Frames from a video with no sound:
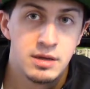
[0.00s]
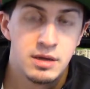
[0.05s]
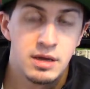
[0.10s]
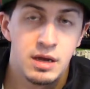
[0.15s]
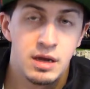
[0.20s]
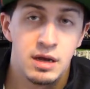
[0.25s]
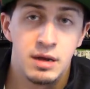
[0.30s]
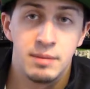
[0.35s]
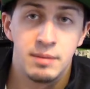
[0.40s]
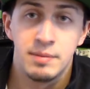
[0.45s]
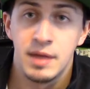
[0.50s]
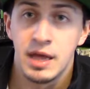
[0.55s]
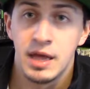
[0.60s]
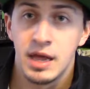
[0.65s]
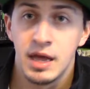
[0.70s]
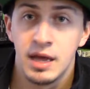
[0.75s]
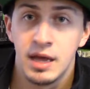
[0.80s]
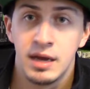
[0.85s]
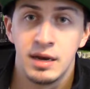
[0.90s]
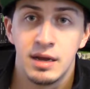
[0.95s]
They
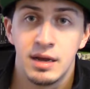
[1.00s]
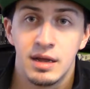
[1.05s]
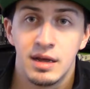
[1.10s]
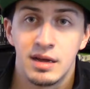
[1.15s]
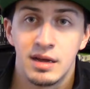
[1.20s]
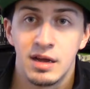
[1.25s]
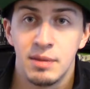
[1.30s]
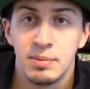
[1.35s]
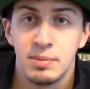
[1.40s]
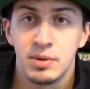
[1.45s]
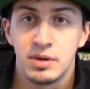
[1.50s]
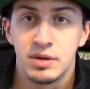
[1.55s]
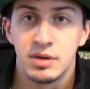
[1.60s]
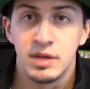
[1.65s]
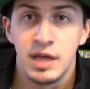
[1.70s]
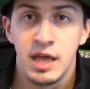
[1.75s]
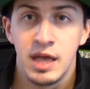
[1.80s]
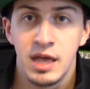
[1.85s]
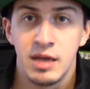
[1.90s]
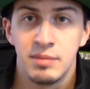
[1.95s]
had a couple good
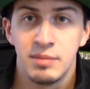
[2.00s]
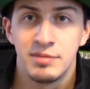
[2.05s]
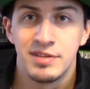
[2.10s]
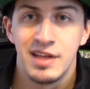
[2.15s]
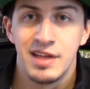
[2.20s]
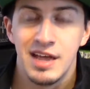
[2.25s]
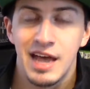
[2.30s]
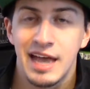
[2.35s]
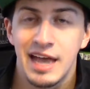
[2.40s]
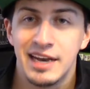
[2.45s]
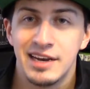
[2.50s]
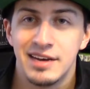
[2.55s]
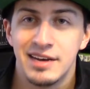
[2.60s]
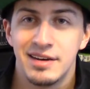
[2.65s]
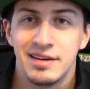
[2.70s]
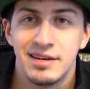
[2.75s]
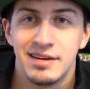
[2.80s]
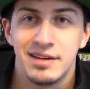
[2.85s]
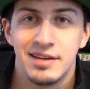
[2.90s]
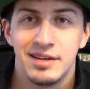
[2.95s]
games. I
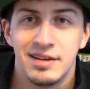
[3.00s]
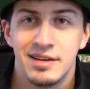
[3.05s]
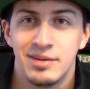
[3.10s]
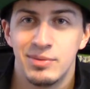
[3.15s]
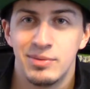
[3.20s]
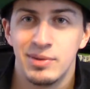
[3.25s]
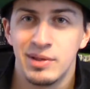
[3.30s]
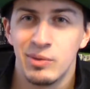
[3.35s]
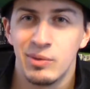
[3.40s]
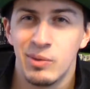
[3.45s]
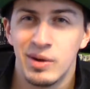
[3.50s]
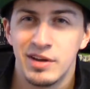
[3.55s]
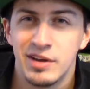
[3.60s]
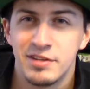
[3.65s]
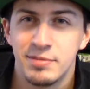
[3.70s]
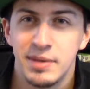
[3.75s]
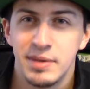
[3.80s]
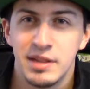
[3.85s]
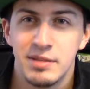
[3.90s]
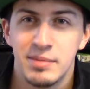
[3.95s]
didn't really want to
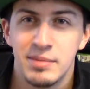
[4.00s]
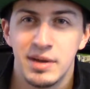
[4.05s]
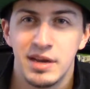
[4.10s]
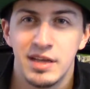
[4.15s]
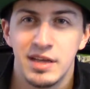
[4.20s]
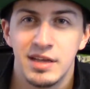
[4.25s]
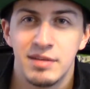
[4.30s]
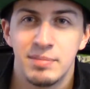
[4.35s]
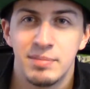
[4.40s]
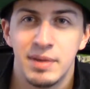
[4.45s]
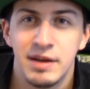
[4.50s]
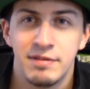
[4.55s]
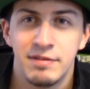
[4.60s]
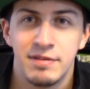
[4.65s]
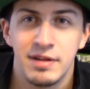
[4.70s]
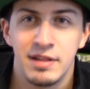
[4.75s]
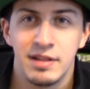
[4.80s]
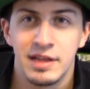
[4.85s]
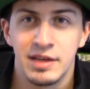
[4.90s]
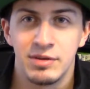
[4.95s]
spend the money, but I
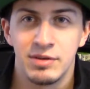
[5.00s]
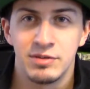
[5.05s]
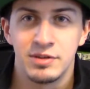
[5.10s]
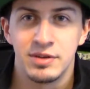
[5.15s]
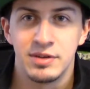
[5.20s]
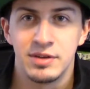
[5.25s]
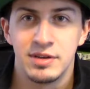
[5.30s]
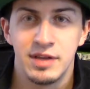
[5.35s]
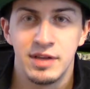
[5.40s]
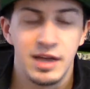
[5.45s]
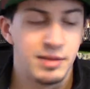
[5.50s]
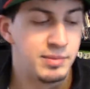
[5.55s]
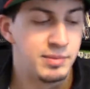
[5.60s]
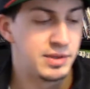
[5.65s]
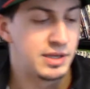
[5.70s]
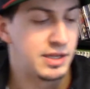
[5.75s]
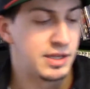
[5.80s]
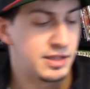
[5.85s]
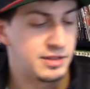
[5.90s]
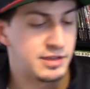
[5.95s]
felt like it was a good time
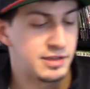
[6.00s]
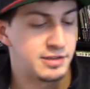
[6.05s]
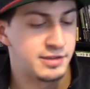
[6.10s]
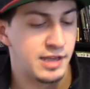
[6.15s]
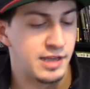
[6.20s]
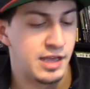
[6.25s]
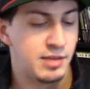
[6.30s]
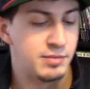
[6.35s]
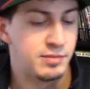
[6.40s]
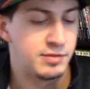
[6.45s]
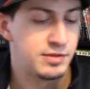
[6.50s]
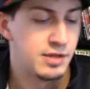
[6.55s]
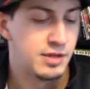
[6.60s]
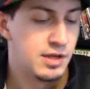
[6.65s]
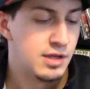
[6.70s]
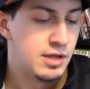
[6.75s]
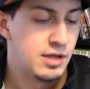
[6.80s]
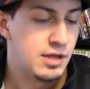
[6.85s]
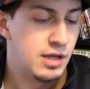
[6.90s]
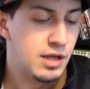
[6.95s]
to get these games.
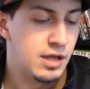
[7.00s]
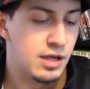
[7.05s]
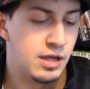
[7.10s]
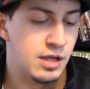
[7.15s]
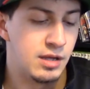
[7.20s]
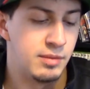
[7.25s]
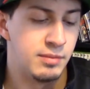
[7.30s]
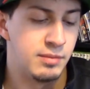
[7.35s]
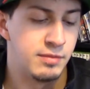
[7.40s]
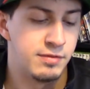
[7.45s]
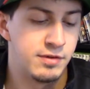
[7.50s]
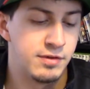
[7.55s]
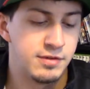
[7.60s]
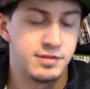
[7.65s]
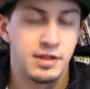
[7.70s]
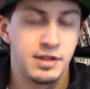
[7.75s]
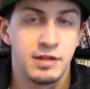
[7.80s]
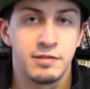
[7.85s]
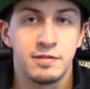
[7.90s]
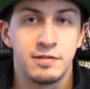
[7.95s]
First
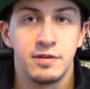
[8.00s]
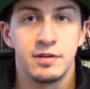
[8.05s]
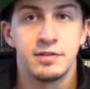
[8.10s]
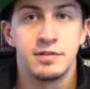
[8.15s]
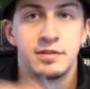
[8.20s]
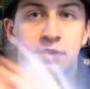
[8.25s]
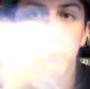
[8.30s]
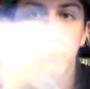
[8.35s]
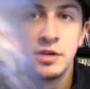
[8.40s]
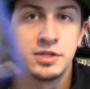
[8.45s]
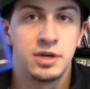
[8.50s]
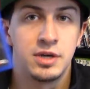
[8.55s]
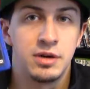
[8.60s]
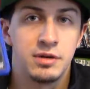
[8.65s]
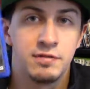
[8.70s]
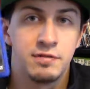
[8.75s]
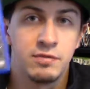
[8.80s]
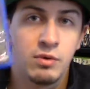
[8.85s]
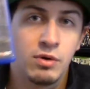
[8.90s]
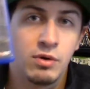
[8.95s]
things first,
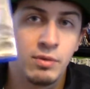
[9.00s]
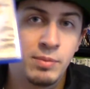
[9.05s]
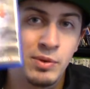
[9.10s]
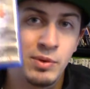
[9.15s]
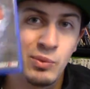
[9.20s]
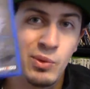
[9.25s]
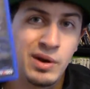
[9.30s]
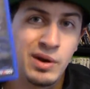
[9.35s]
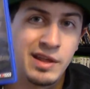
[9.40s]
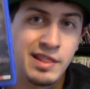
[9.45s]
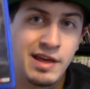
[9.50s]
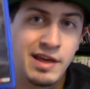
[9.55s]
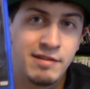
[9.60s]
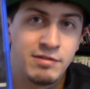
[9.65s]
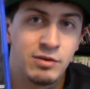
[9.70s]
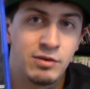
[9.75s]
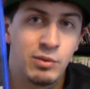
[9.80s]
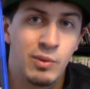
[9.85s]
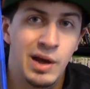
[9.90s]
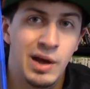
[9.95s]
Uncharted 4, been wanting that
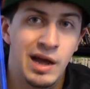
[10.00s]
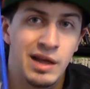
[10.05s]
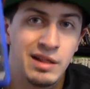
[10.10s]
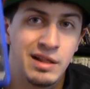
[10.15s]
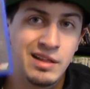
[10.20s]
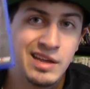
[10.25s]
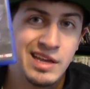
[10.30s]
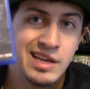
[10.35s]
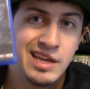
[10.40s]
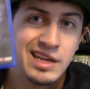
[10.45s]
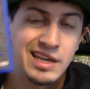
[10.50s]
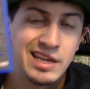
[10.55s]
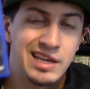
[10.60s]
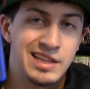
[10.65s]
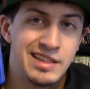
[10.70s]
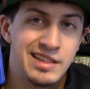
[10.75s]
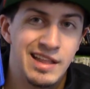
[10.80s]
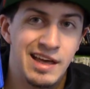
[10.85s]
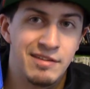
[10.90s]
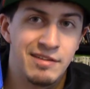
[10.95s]
for a while.
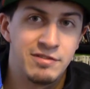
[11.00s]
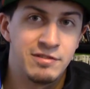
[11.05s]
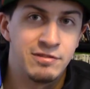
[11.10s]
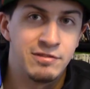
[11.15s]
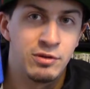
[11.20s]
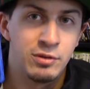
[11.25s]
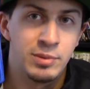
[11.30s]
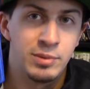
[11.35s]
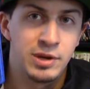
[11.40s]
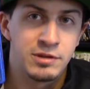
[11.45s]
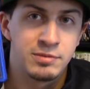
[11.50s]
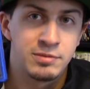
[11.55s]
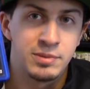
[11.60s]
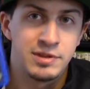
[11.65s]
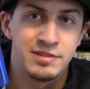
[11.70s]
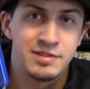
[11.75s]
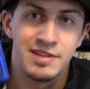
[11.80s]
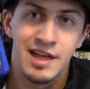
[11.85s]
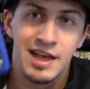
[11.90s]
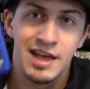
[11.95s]
Getting that for $4
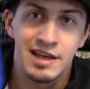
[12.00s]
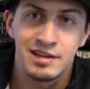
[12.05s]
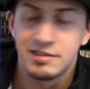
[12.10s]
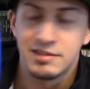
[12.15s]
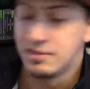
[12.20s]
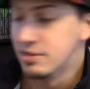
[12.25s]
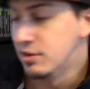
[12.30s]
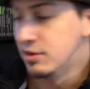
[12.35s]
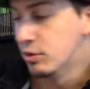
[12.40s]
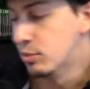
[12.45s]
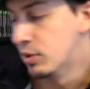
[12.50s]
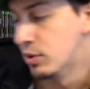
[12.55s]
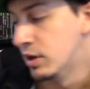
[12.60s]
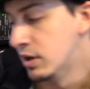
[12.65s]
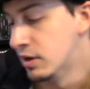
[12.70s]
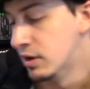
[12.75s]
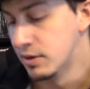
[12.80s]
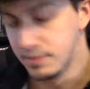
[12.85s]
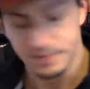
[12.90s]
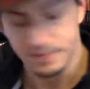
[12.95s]
plus tax, no
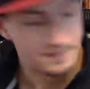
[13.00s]
brainer.